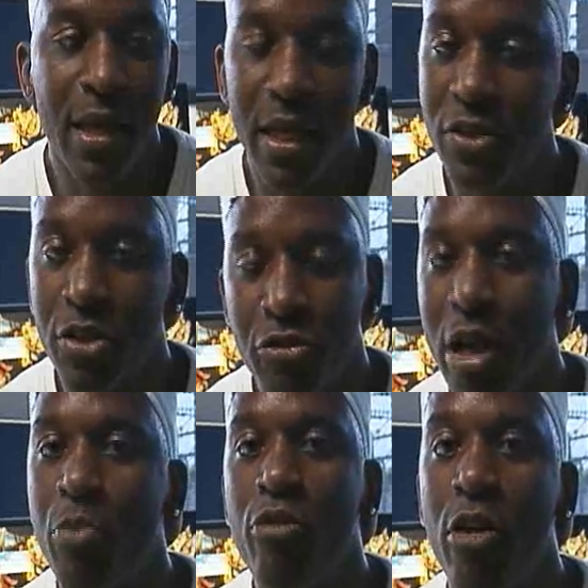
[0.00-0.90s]
It's a
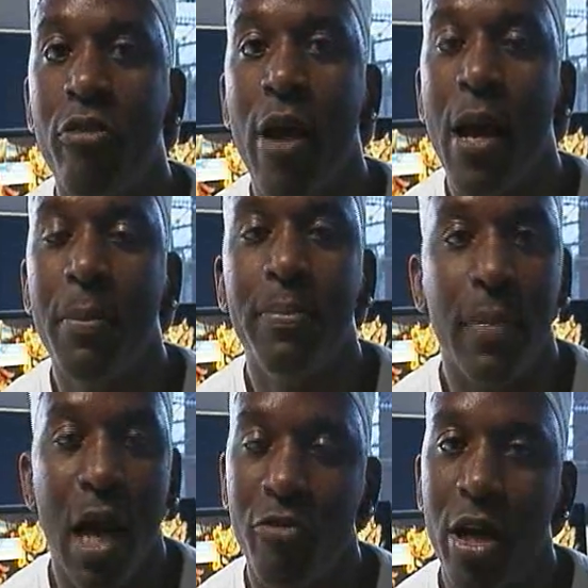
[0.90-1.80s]
great program.
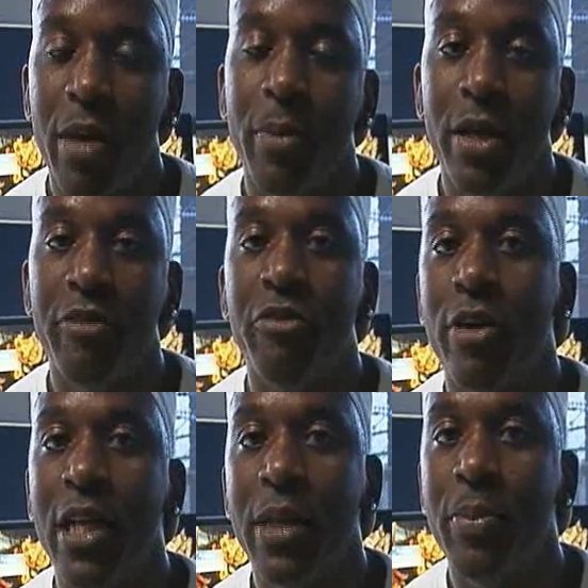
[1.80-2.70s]
I recommend it for
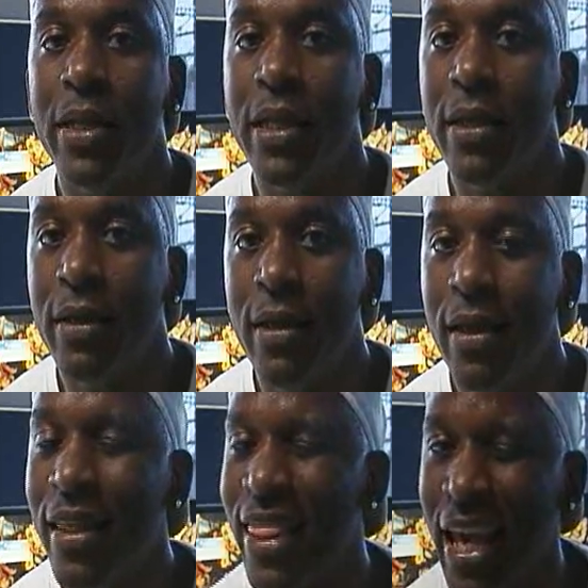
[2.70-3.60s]
anybody.
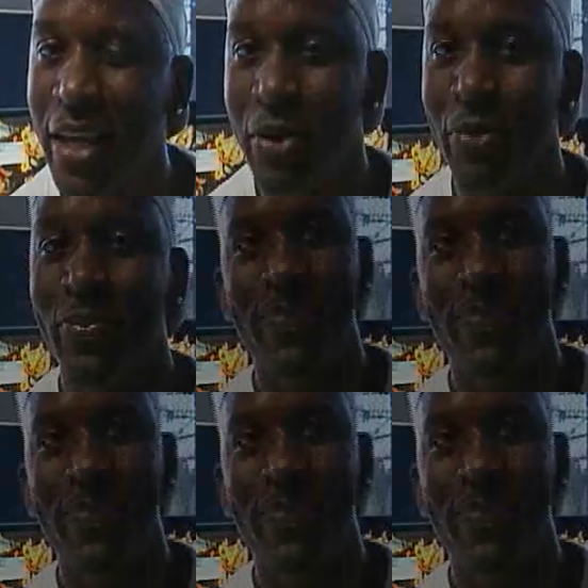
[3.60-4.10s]
Thank you.